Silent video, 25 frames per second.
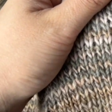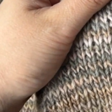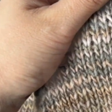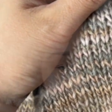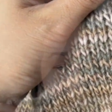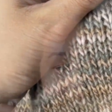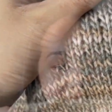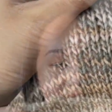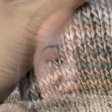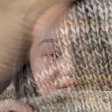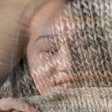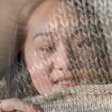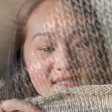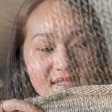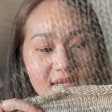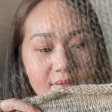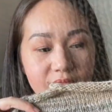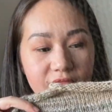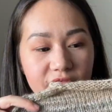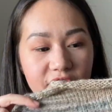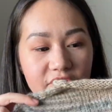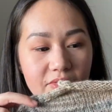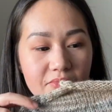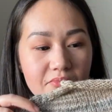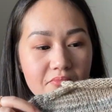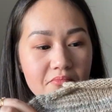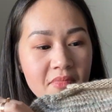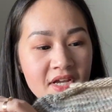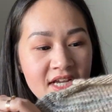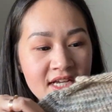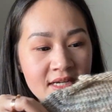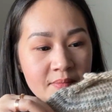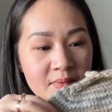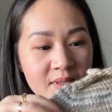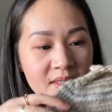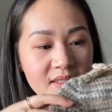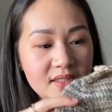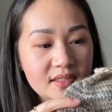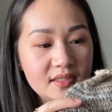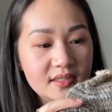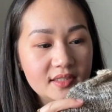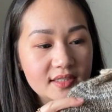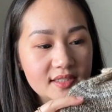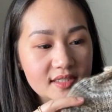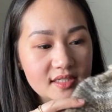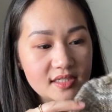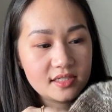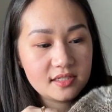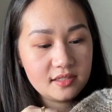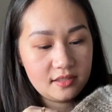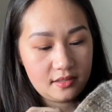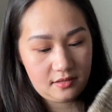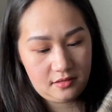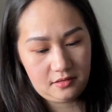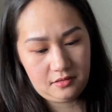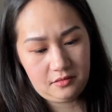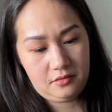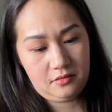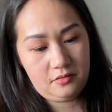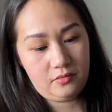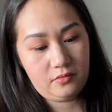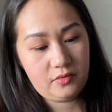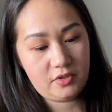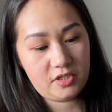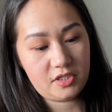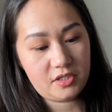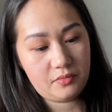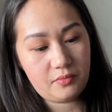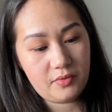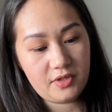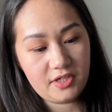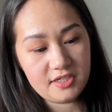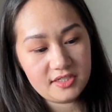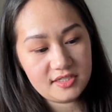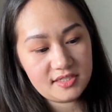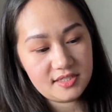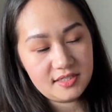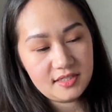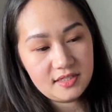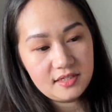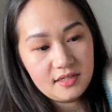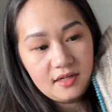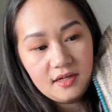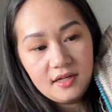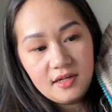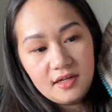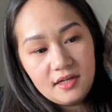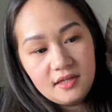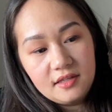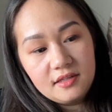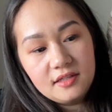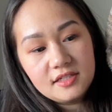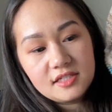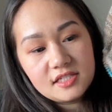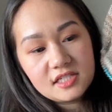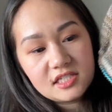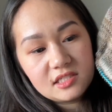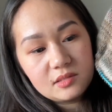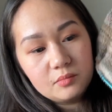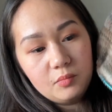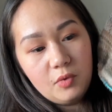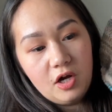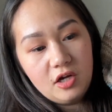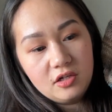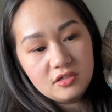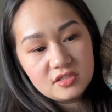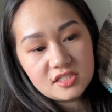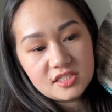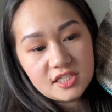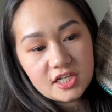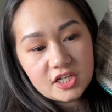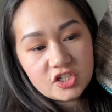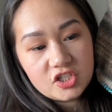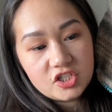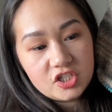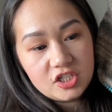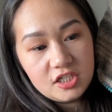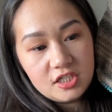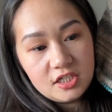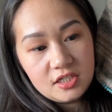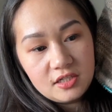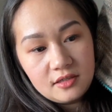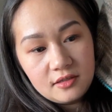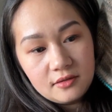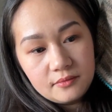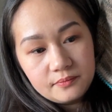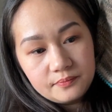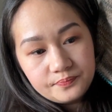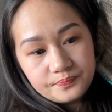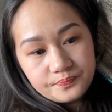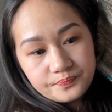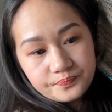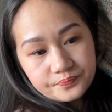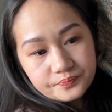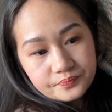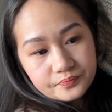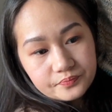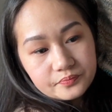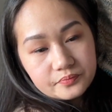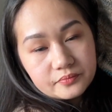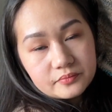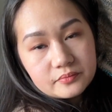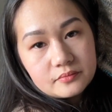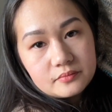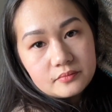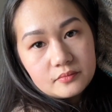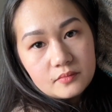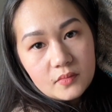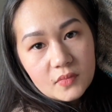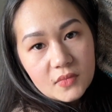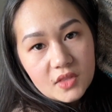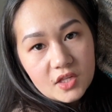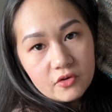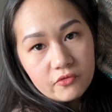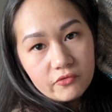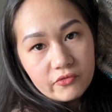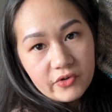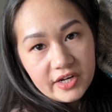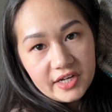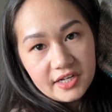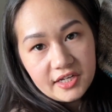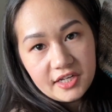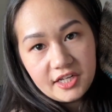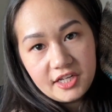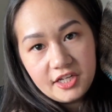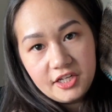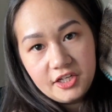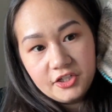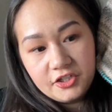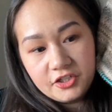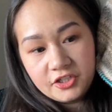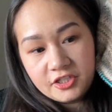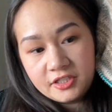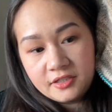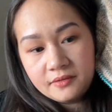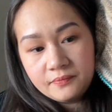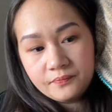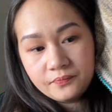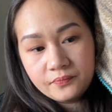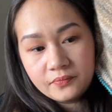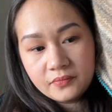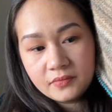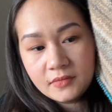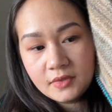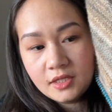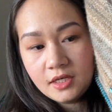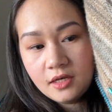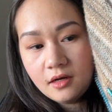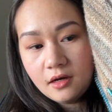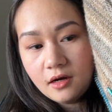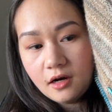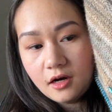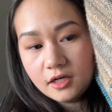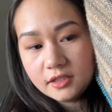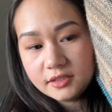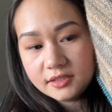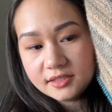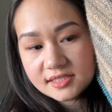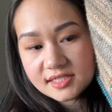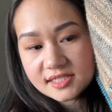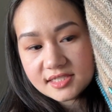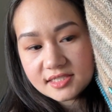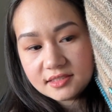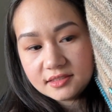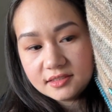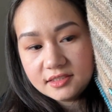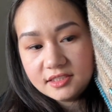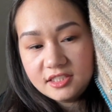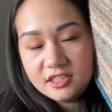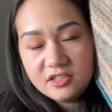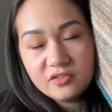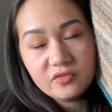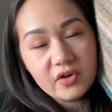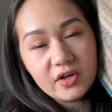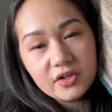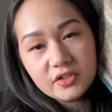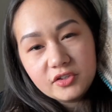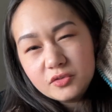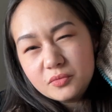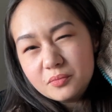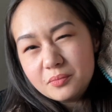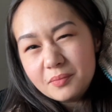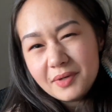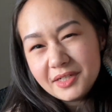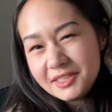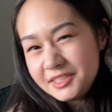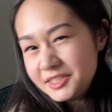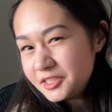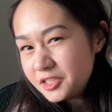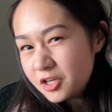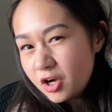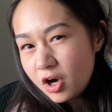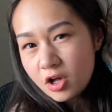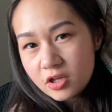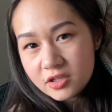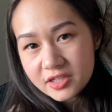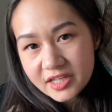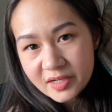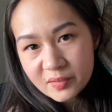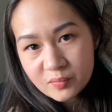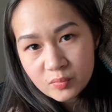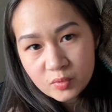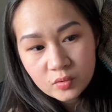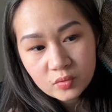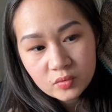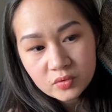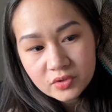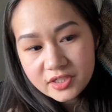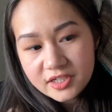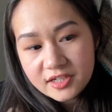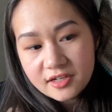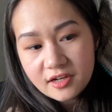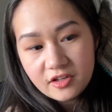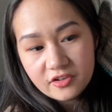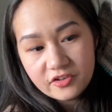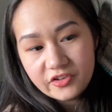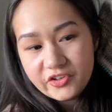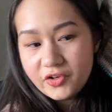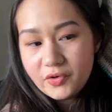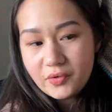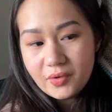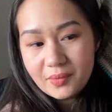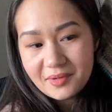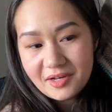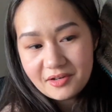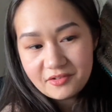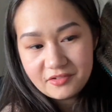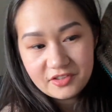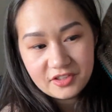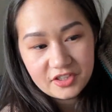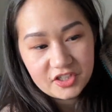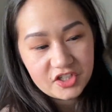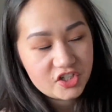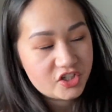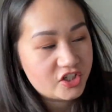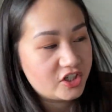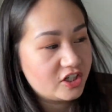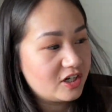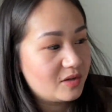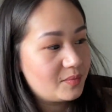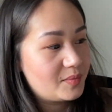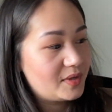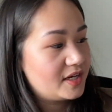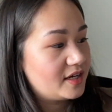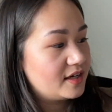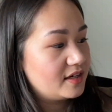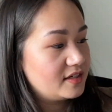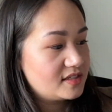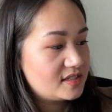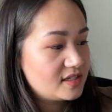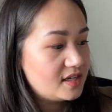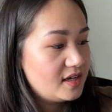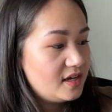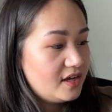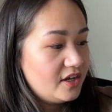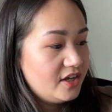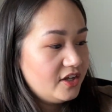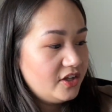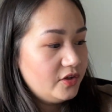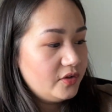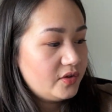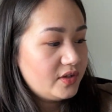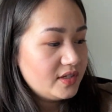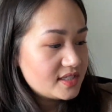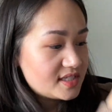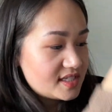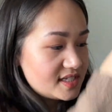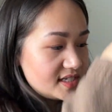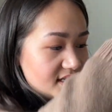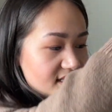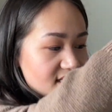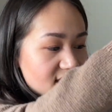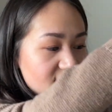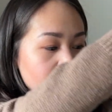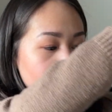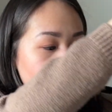except for maybe this, where is it? This small section right here on the sleeve. You might call that pooling, although I'm not really sure, because you can see some